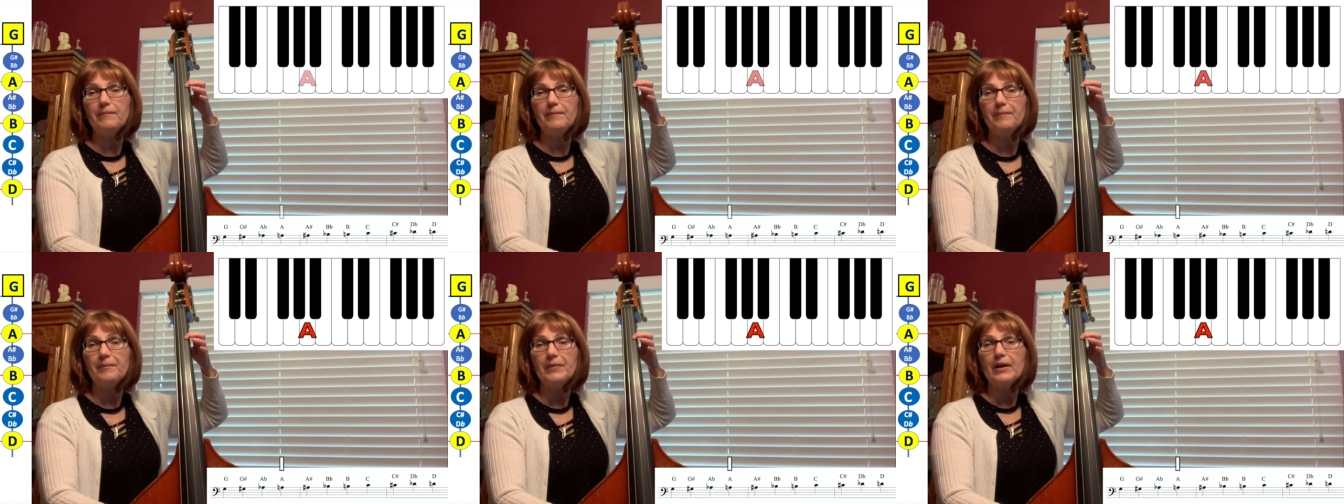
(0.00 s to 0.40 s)

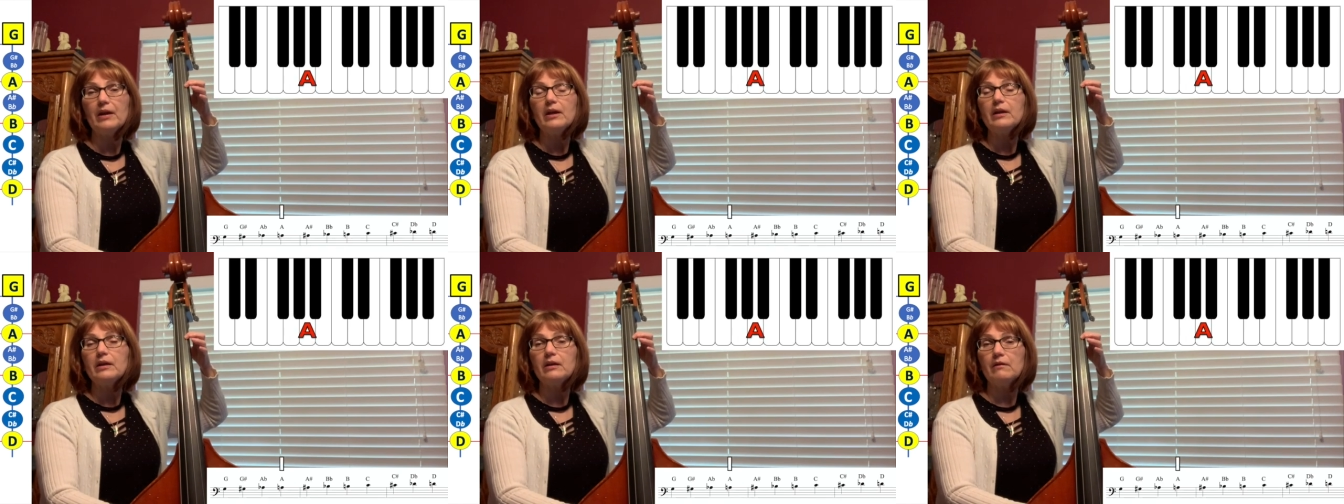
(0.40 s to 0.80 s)

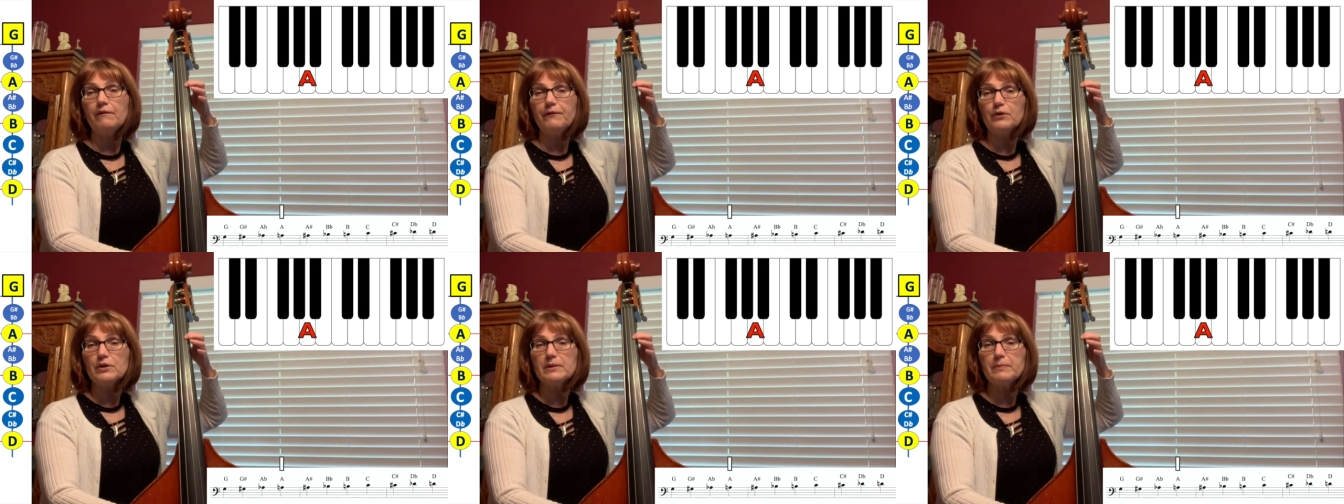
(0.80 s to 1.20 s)
in
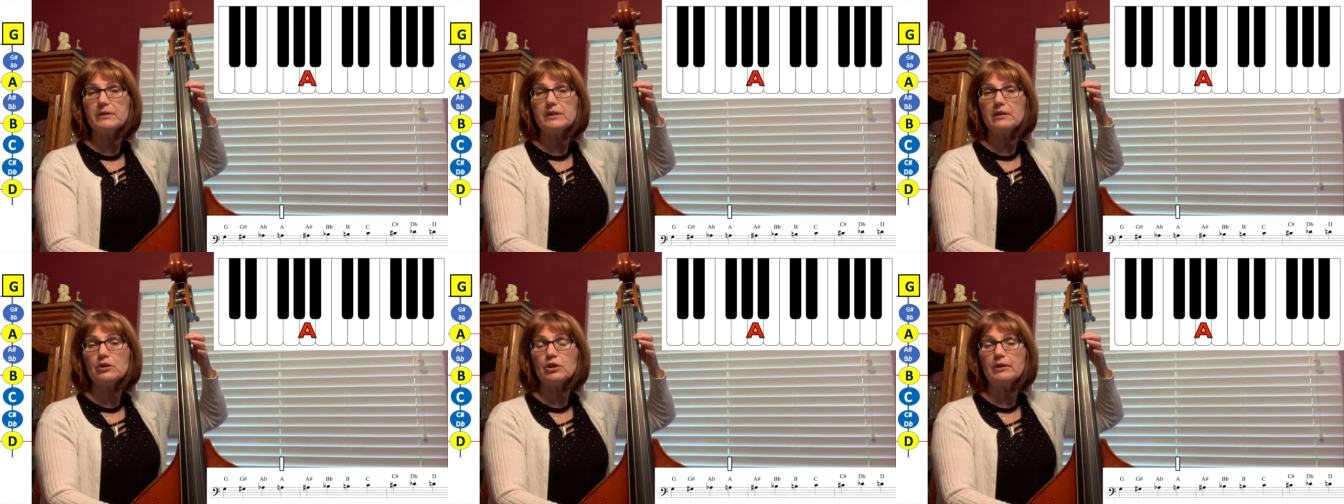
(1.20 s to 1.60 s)
first
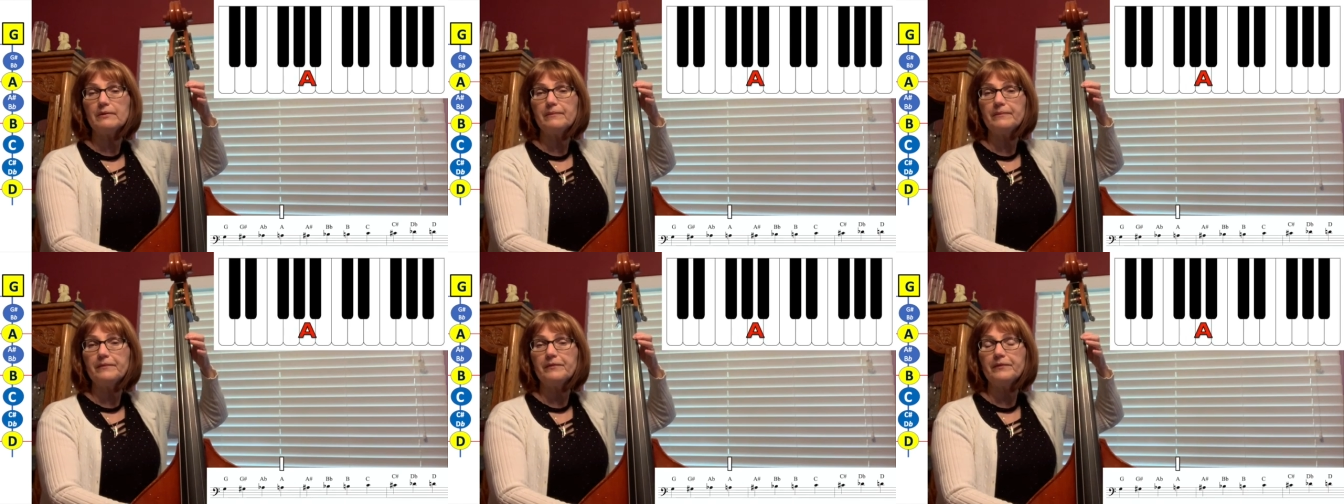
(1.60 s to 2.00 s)

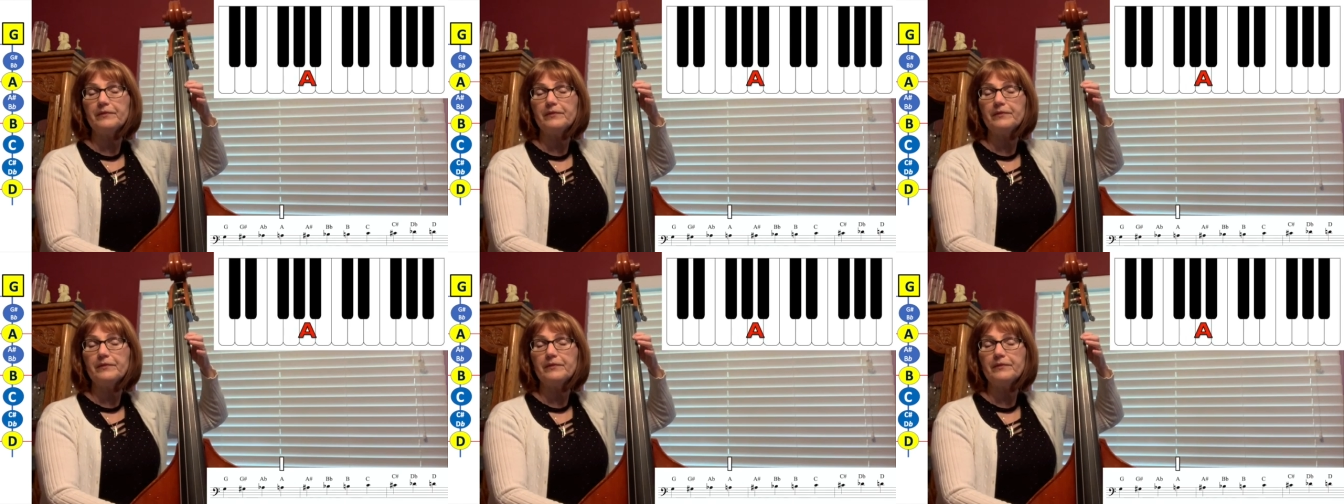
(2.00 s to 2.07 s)
position.